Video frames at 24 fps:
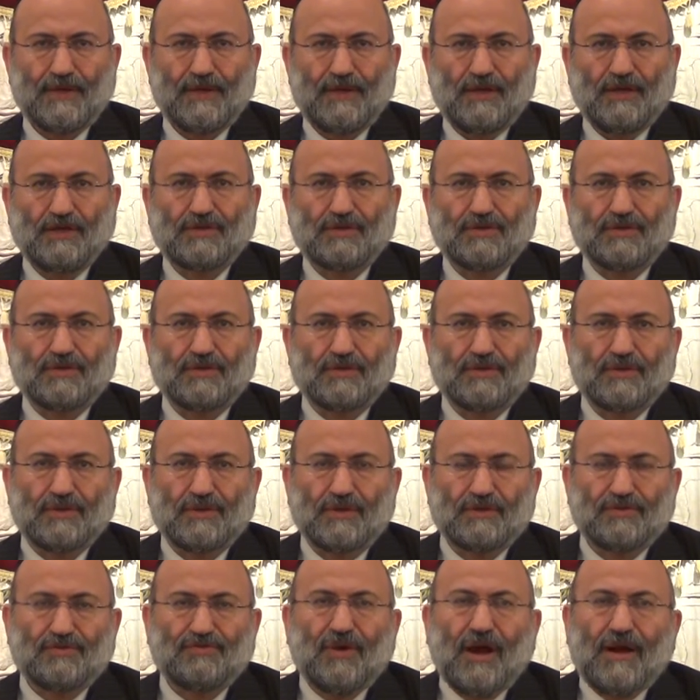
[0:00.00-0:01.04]
It's
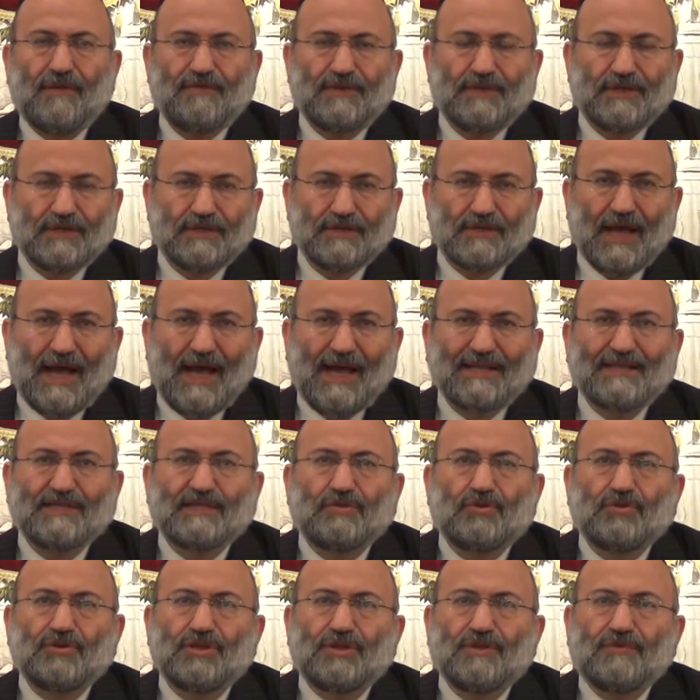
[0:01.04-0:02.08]
traveling and is
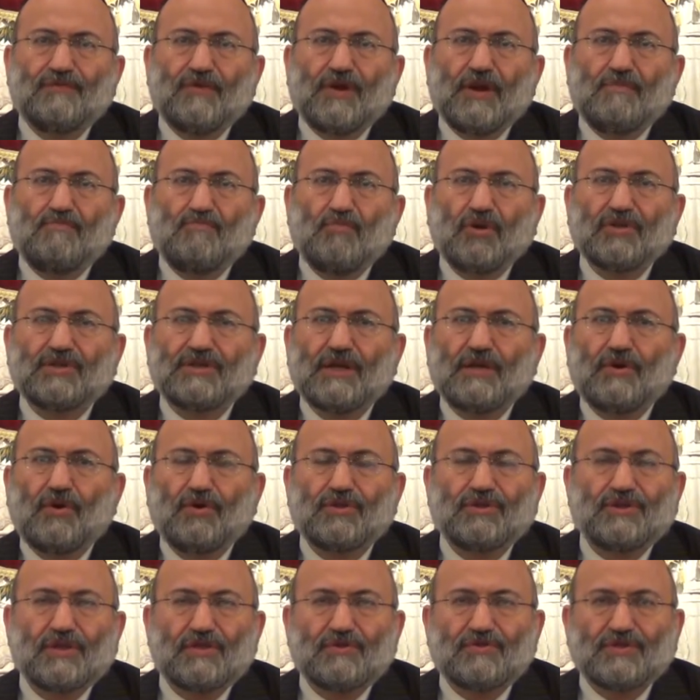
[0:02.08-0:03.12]
looking for a
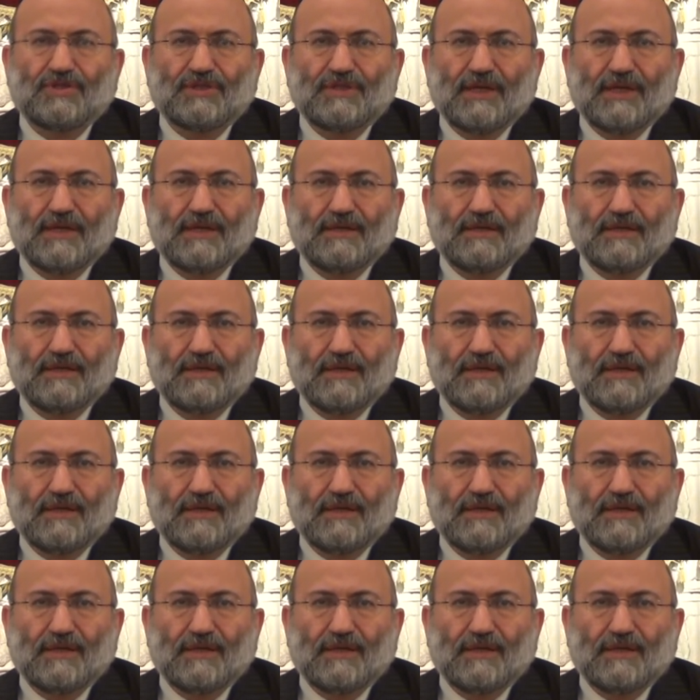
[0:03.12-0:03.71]
hotel to stay.